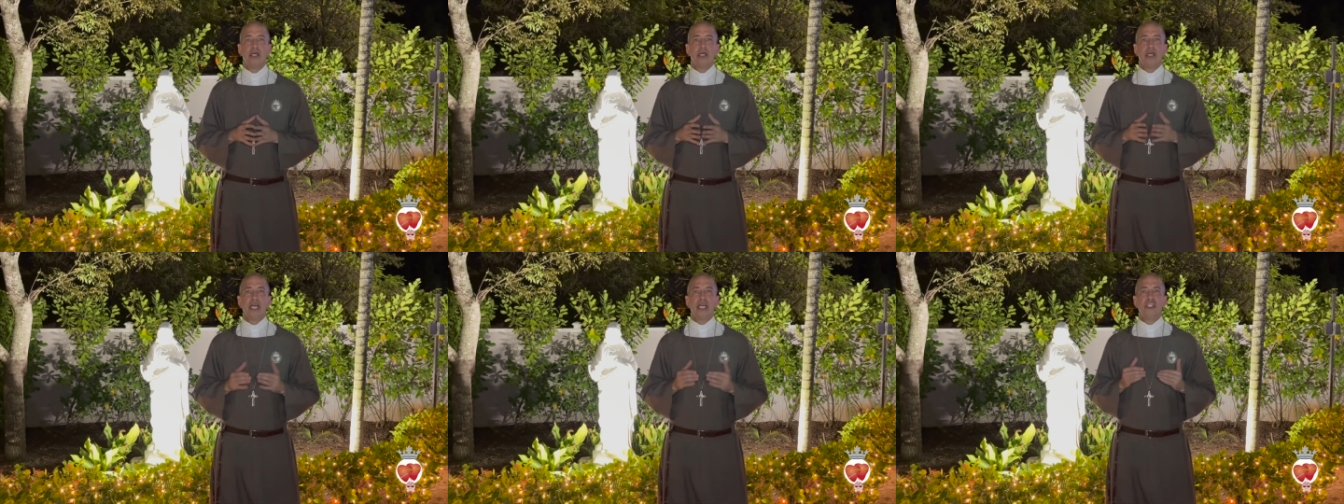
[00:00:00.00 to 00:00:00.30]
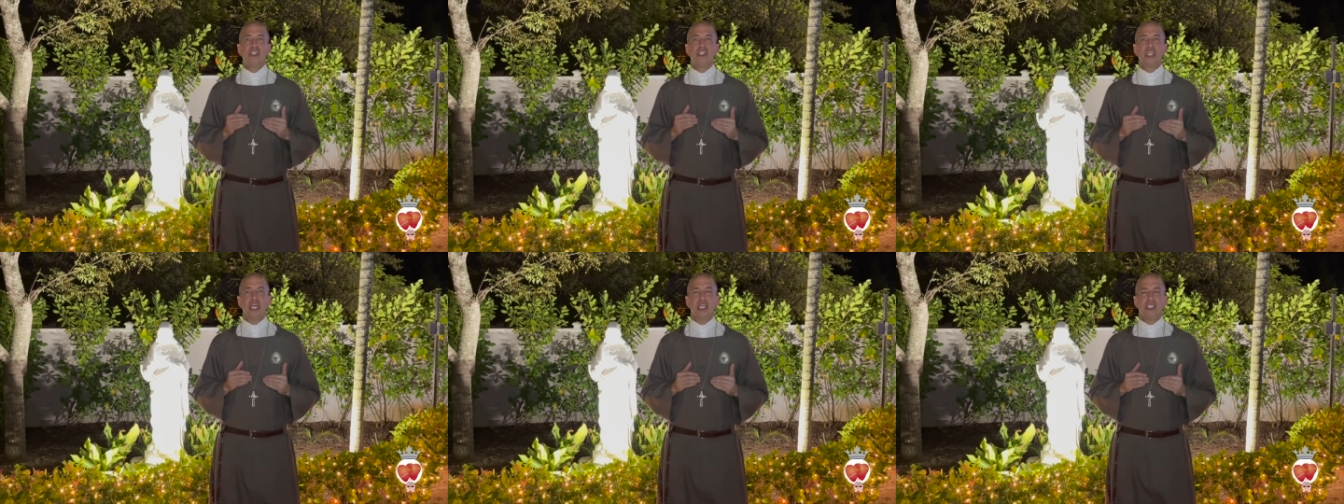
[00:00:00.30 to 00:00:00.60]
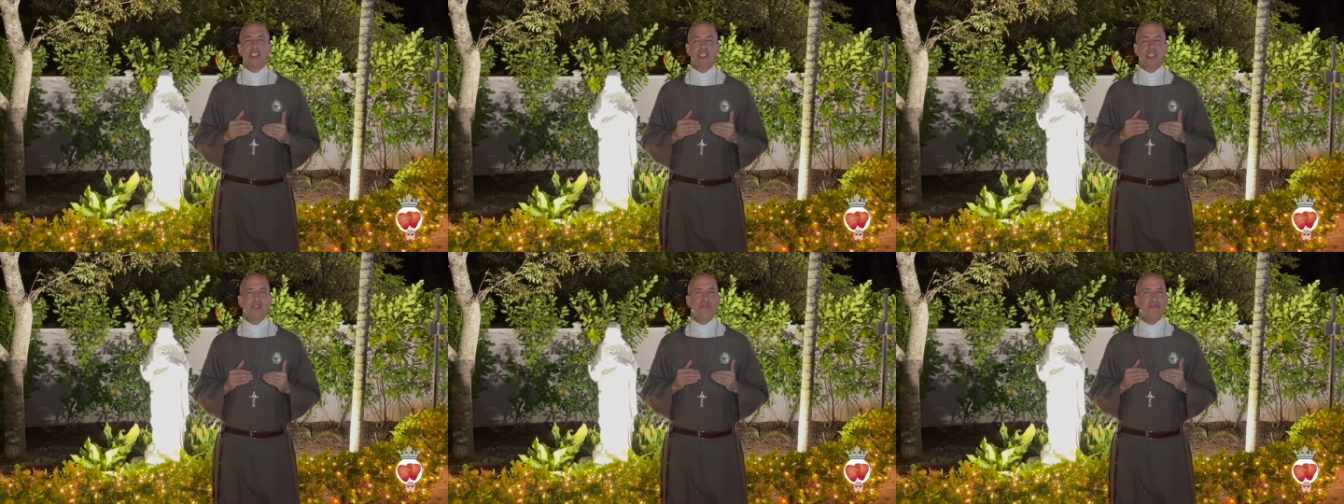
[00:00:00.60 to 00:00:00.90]
in
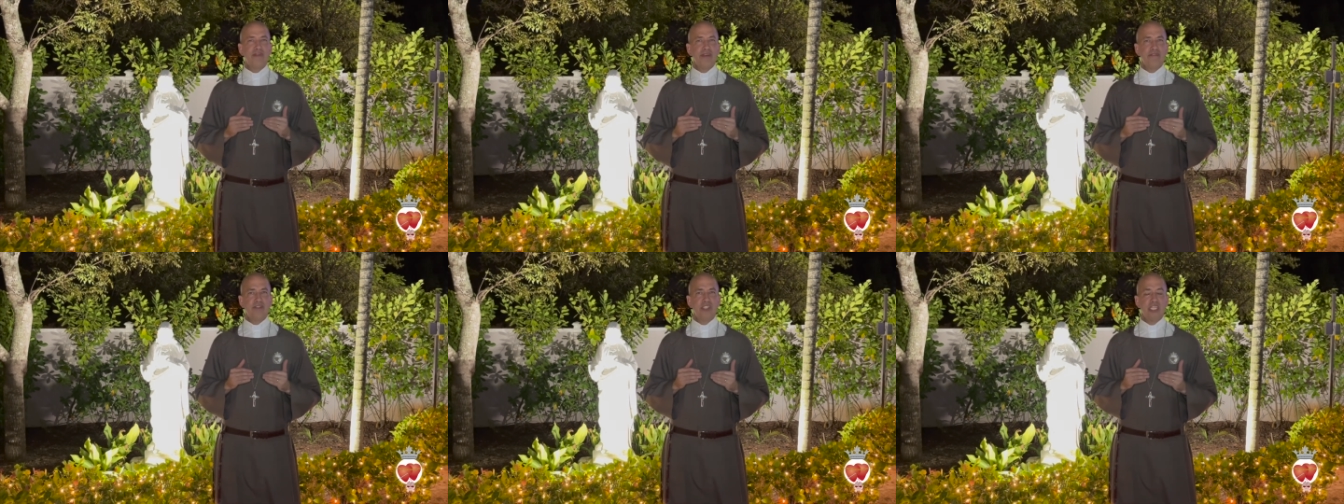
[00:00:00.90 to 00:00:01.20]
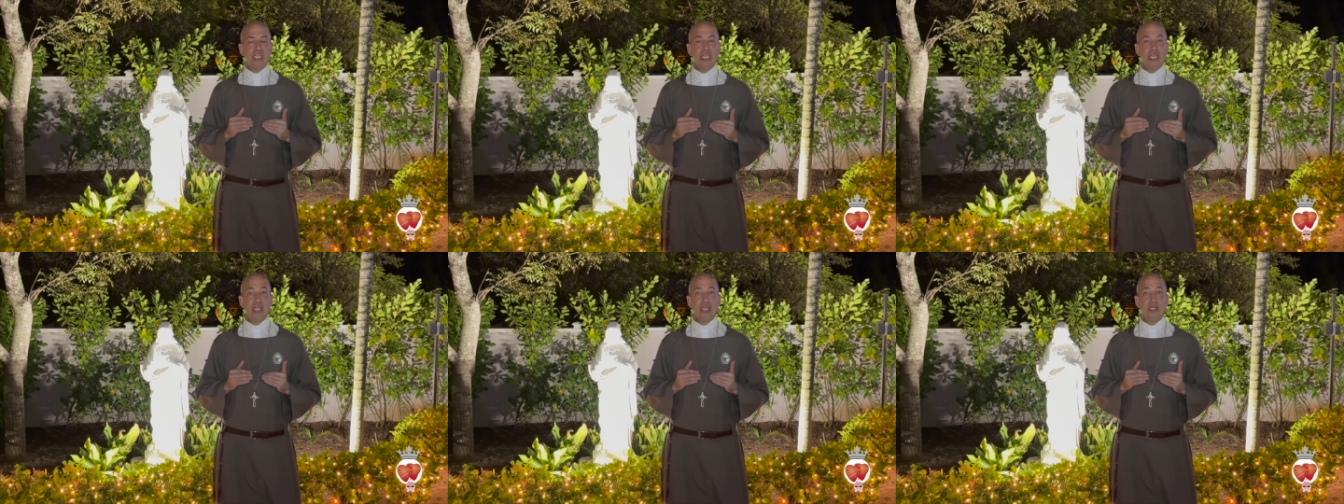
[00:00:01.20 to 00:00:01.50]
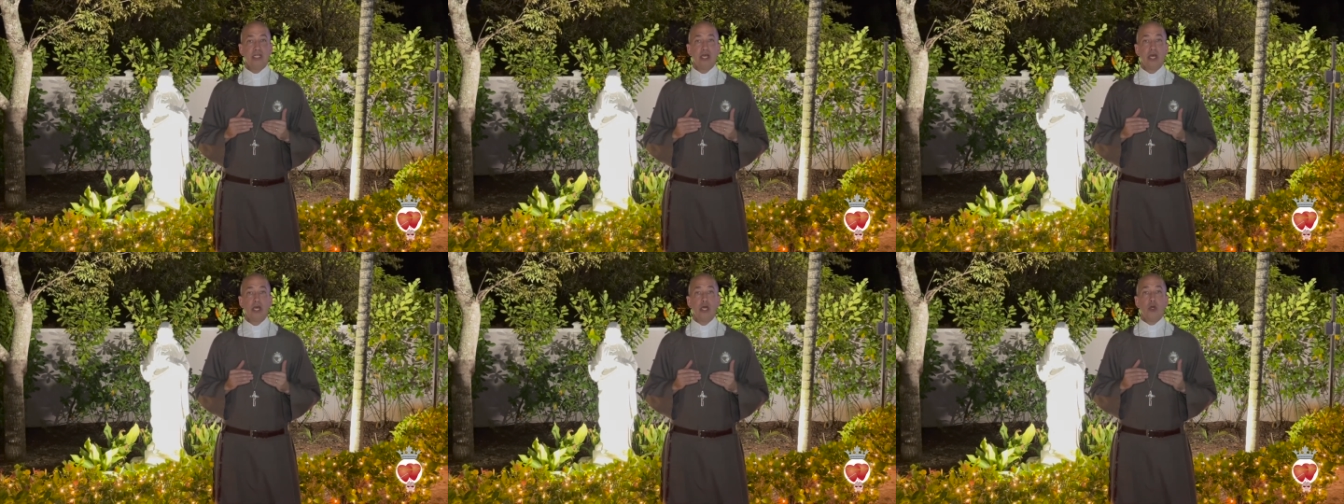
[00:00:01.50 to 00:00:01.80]
Genesis 15,
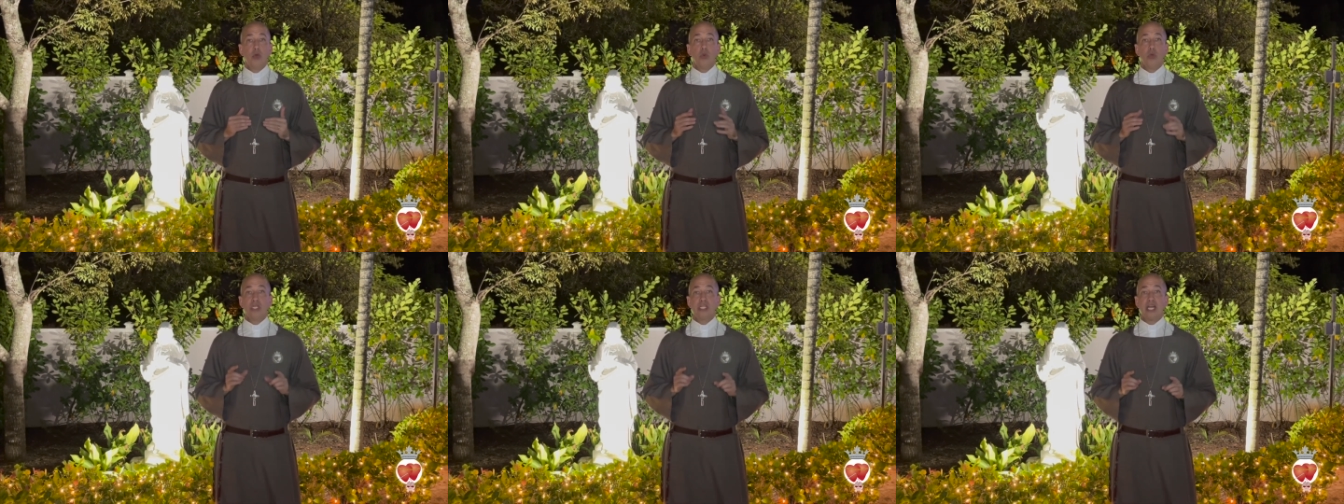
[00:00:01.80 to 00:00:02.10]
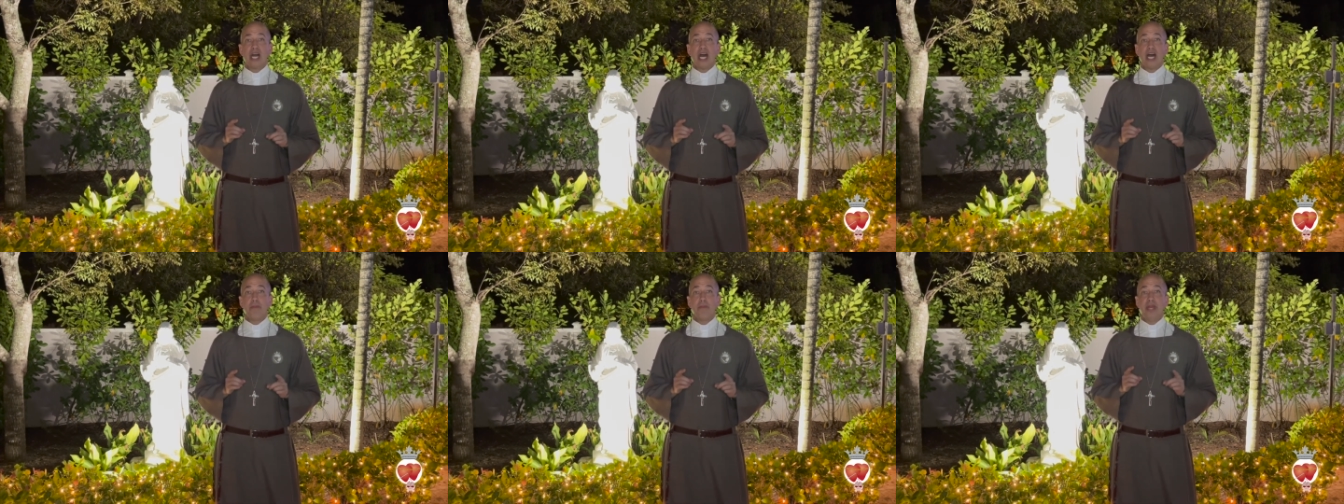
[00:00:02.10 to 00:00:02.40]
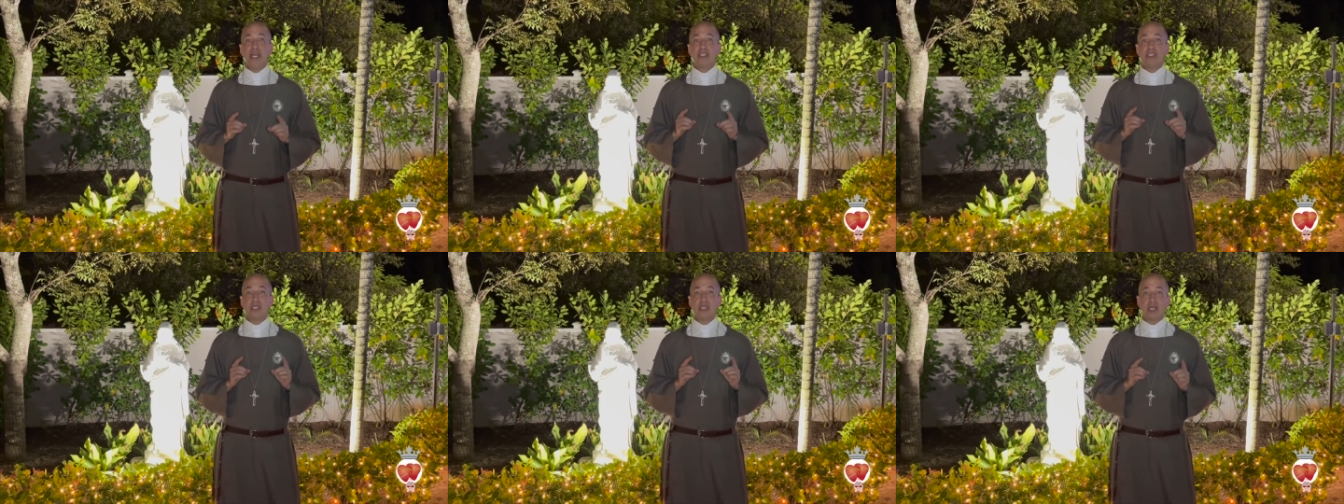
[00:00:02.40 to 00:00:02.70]
when God
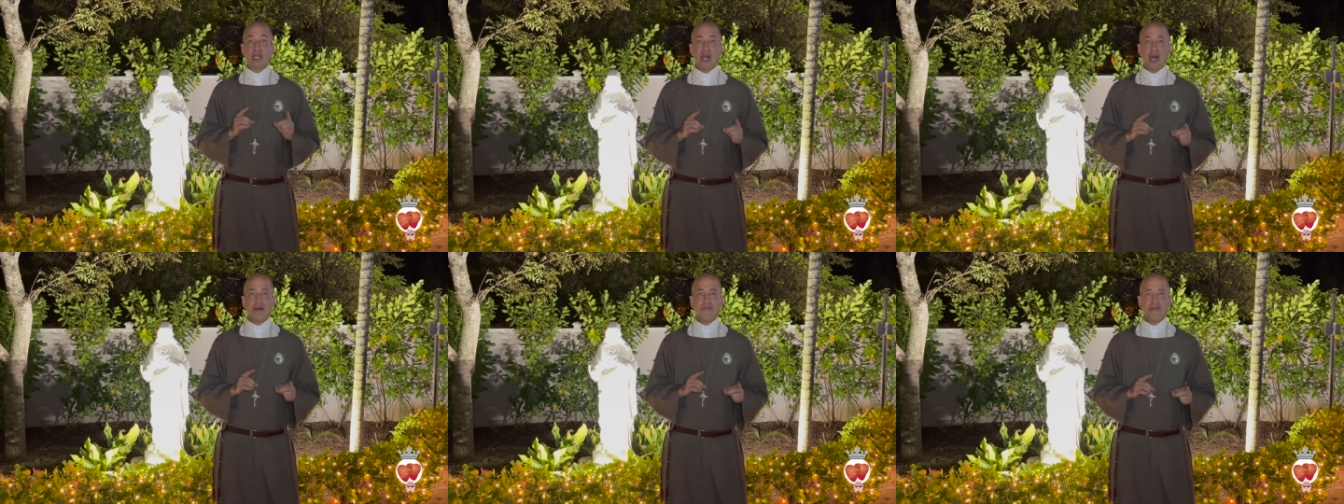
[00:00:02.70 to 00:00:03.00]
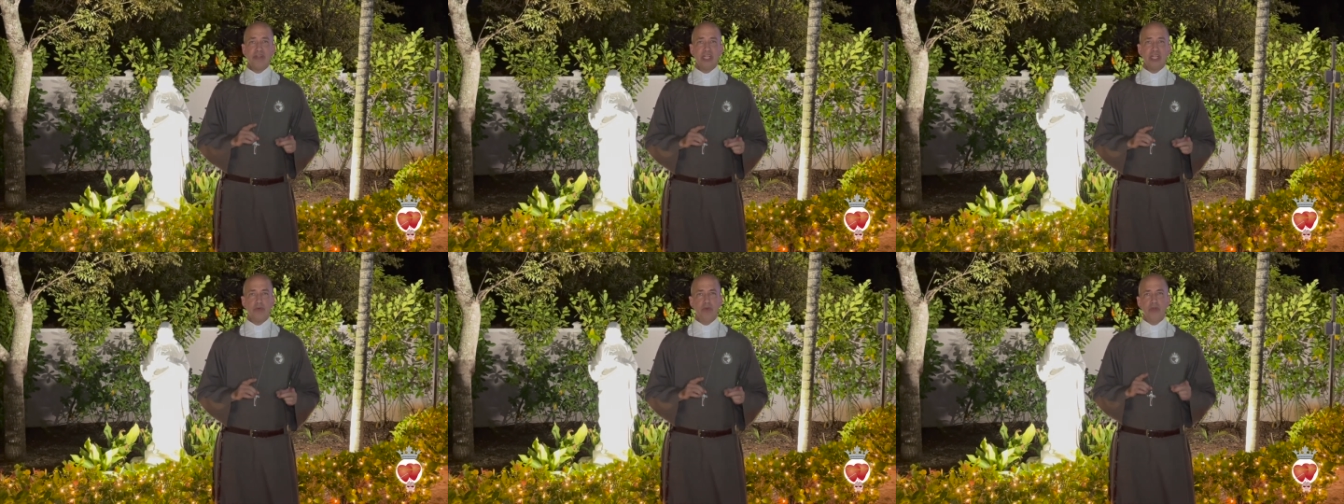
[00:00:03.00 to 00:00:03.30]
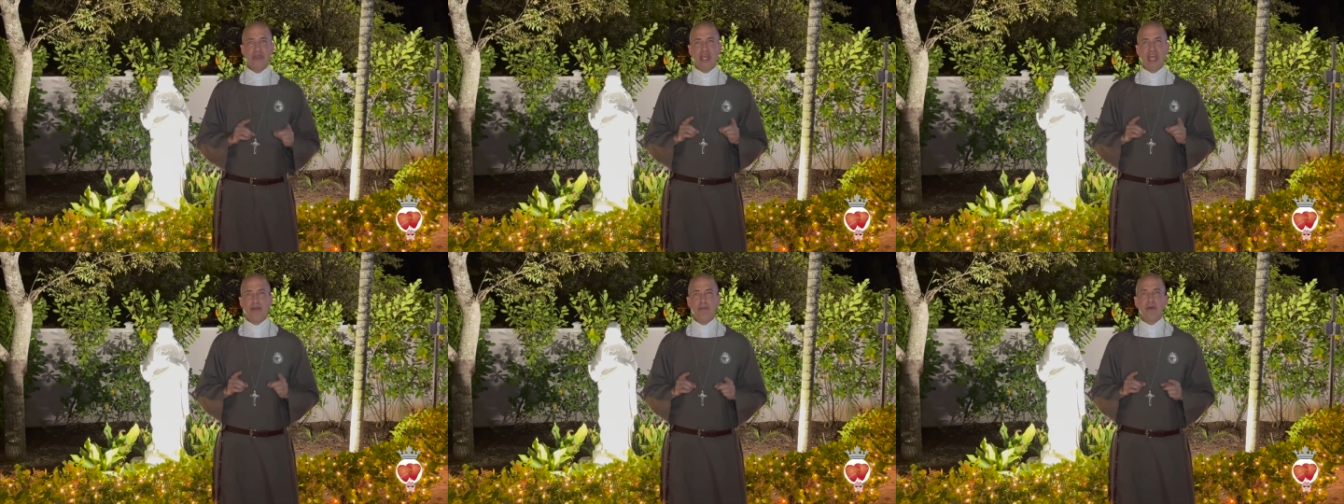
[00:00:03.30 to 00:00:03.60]
makes a covenant
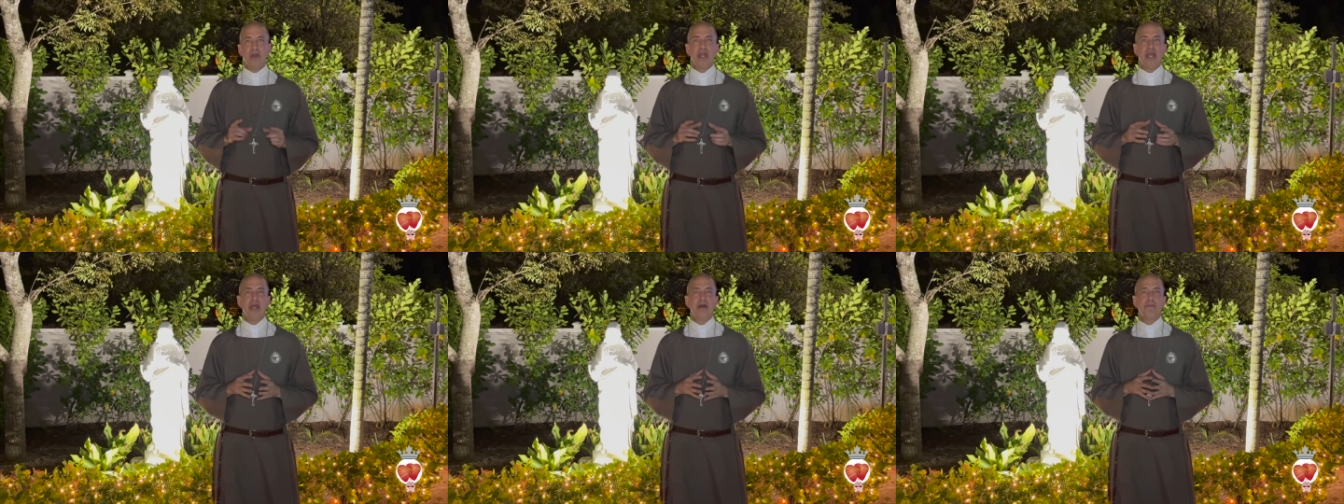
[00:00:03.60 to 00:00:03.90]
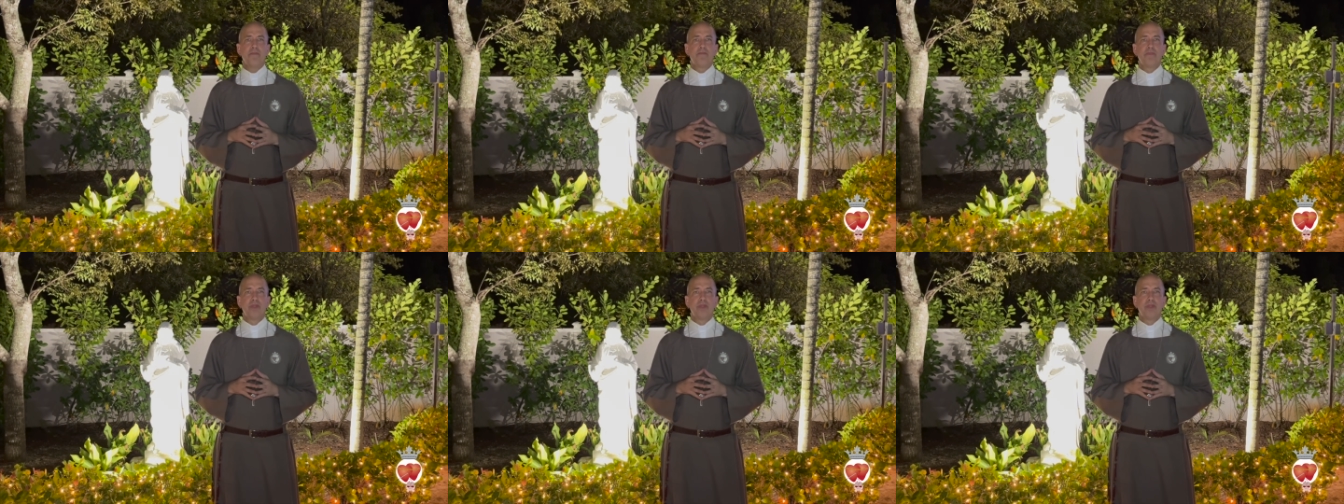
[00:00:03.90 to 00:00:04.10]
with Abraham.